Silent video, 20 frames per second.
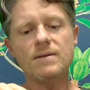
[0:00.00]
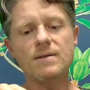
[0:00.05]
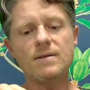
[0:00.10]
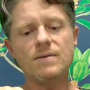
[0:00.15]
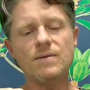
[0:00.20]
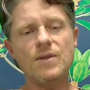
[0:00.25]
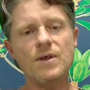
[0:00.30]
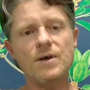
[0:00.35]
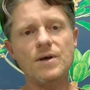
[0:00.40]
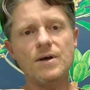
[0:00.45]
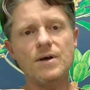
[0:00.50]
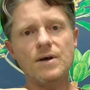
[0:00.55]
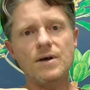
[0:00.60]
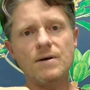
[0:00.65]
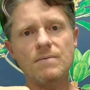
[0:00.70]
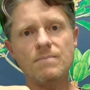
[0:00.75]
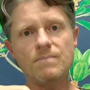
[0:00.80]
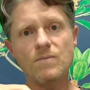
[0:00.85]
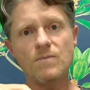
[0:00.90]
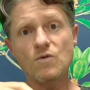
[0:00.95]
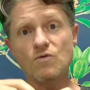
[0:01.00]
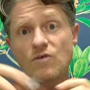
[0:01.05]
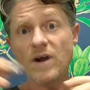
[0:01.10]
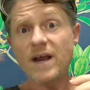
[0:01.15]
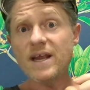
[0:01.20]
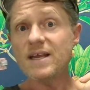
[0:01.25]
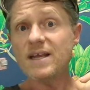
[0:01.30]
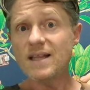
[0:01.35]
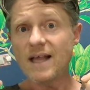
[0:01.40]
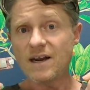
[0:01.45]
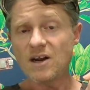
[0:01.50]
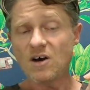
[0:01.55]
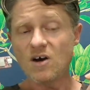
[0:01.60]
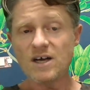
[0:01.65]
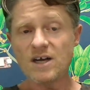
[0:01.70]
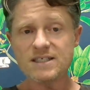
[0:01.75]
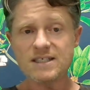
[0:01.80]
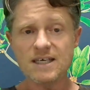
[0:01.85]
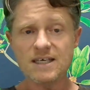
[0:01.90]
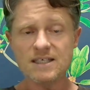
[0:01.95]
the regulator
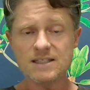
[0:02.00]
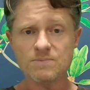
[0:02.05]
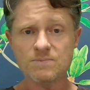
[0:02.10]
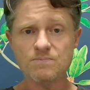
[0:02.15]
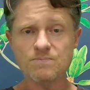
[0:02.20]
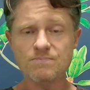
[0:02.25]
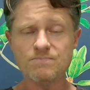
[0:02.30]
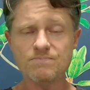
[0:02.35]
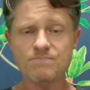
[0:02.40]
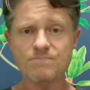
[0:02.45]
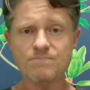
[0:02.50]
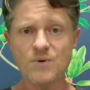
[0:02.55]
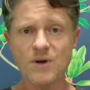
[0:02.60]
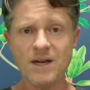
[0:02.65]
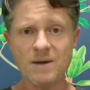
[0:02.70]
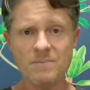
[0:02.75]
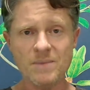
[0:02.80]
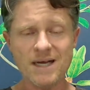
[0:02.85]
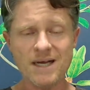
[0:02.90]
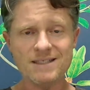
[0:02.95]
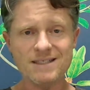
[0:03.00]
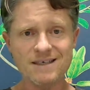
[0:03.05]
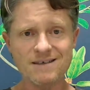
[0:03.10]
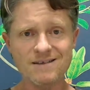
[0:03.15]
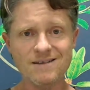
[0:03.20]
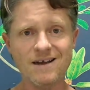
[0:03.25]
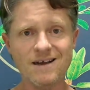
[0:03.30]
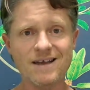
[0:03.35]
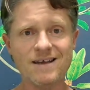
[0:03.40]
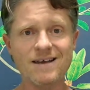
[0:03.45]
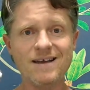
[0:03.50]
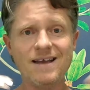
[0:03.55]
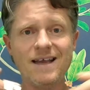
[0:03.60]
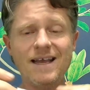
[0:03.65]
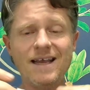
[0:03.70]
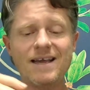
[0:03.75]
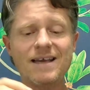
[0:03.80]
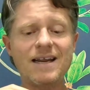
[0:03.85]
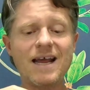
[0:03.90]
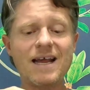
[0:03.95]
IC is pretty amazing. Like,
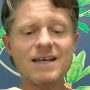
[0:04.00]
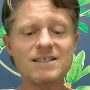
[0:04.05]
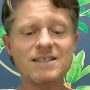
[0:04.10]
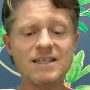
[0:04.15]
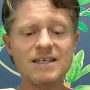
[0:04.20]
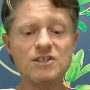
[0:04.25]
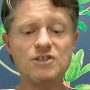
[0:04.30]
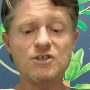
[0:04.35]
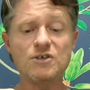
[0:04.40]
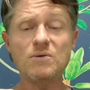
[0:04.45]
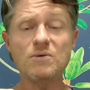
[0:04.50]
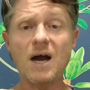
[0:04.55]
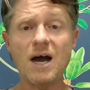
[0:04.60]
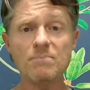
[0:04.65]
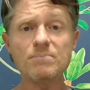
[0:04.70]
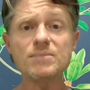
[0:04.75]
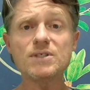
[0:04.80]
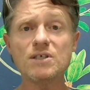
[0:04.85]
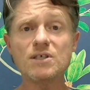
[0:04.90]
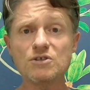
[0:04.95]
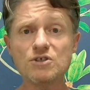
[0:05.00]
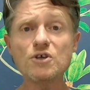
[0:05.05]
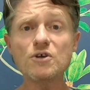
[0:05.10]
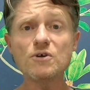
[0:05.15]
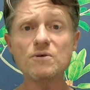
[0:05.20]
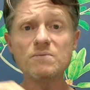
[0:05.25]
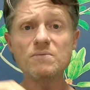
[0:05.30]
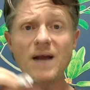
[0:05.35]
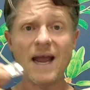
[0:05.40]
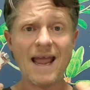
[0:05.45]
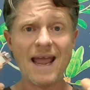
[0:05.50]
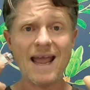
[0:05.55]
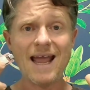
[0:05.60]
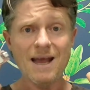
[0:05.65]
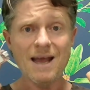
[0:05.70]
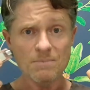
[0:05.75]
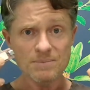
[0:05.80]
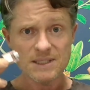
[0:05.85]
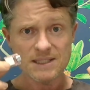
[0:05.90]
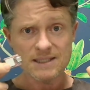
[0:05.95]
it can actually do up to 2
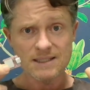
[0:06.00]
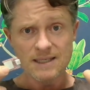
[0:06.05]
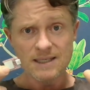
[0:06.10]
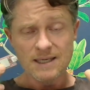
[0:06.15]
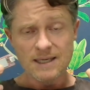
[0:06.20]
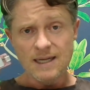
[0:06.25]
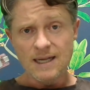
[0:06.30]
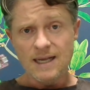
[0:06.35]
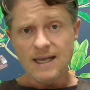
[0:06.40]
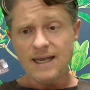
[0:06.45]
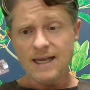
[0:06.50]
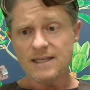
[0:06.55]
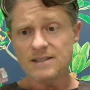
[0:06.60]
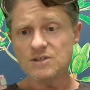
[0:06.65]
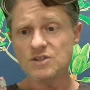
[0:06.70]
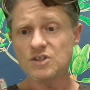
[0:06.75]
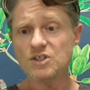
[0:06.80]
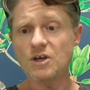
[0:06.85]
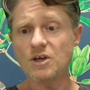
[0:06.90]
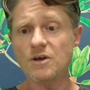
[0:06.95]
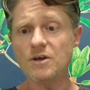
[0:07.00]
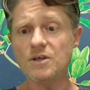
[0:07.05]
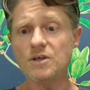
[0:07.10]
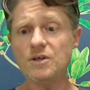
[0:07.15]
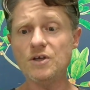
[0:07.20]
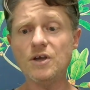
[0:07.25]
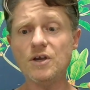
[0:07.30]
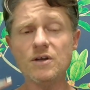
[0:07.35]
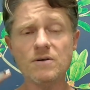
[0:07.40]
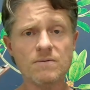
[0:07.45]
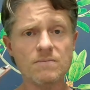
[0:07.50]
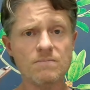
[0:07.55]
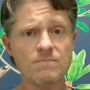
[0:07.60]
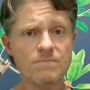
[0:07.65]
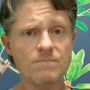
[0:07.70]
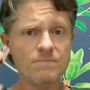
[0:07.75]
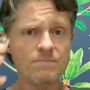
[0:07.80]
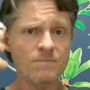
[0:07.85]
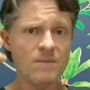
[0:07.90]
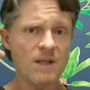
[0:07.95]
amps, and so you
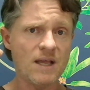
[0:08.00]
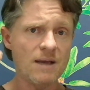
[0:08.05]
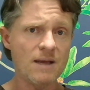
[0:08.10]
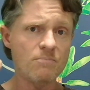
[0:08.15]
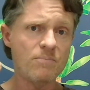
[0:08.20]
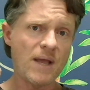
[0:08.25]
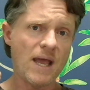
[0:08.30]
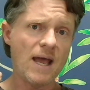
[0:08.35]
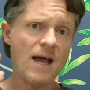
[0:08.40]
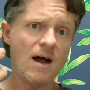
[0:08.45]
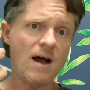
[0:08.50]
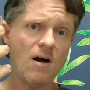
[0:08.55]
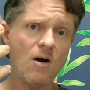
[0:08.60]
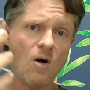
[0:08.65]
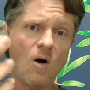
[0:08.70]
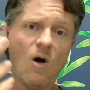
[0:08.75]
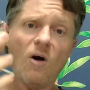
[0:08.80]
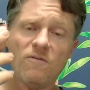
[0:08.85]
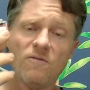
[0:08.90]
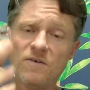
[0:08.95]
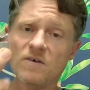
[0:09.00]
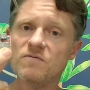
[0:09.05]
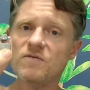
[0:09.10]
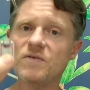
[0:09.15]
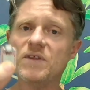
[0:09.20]
can get power off of